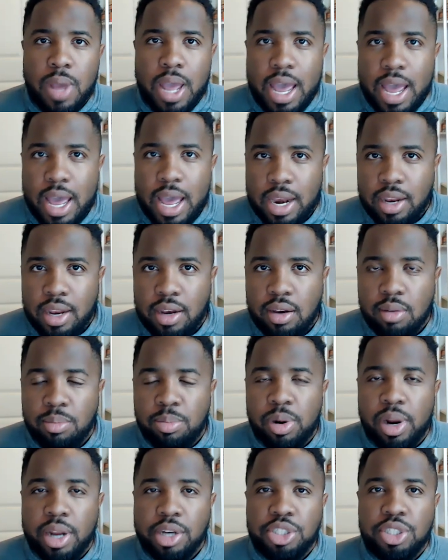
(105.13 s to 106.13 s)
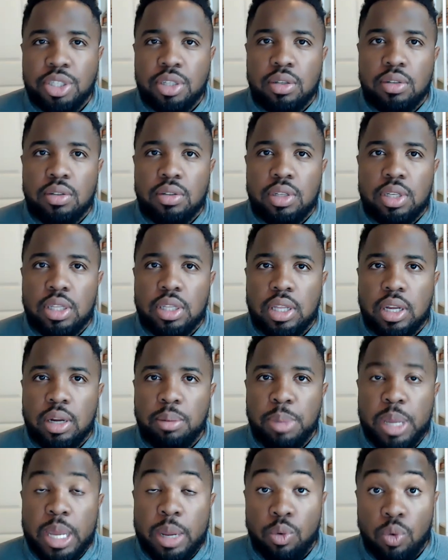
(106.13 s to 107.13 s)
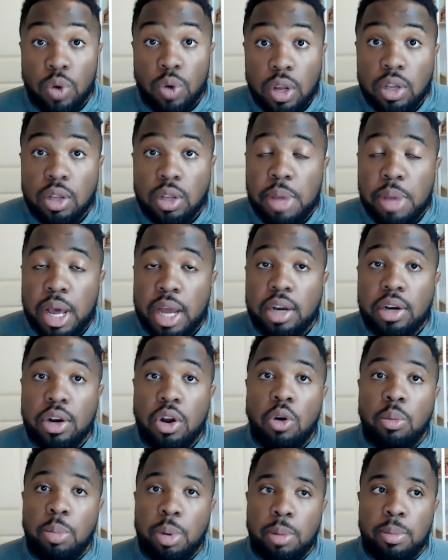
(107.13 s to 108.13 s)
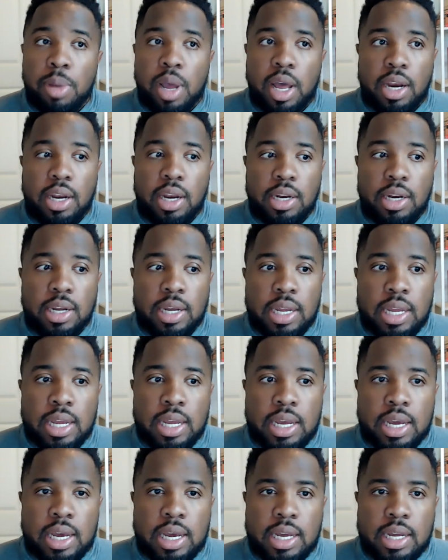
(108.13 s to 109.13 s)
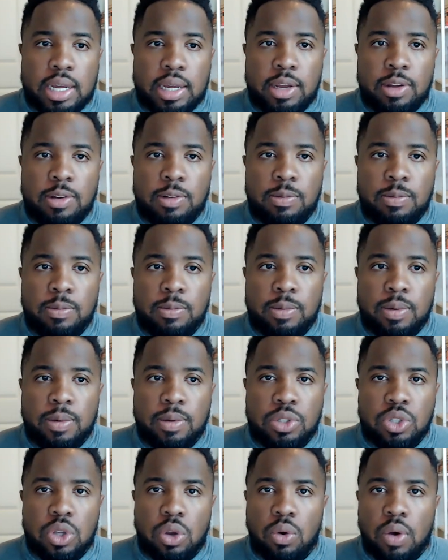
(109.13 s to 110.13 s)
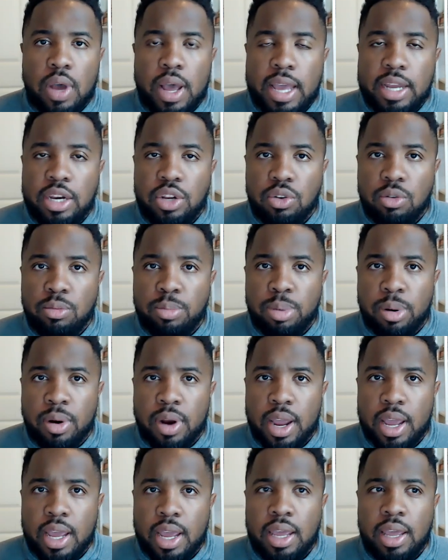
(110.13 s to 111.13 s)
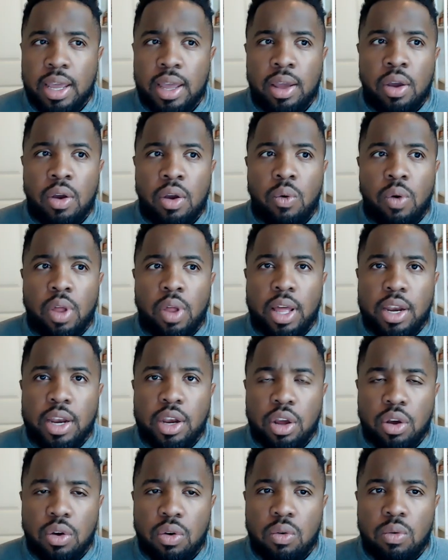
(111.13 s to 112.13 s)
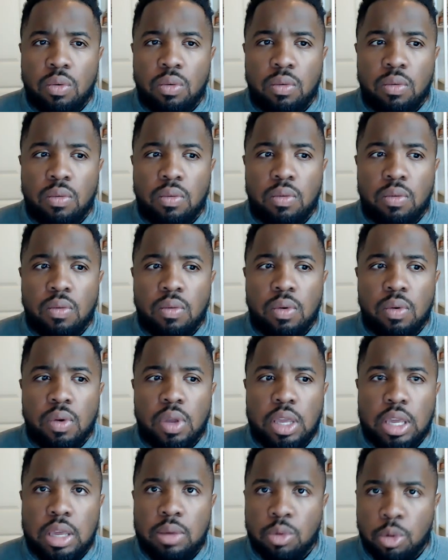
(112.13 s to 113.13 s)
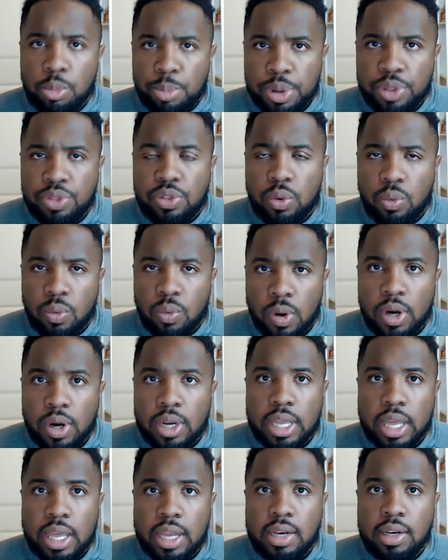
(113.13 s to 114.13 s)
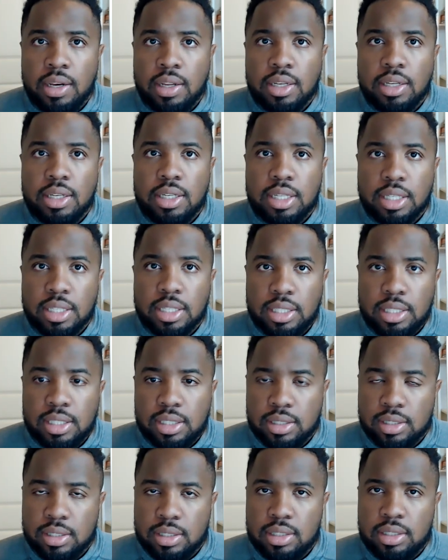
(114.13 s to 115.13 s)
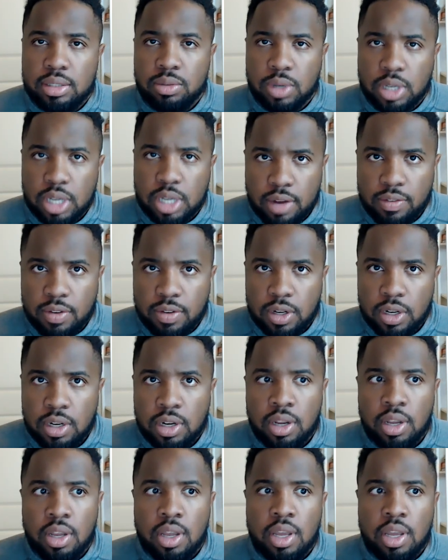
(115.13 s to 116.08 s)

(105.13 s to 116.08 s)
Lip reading: add in depression in there, being real about it and open about it. So I do pray, well, I know he will put the work in to recover.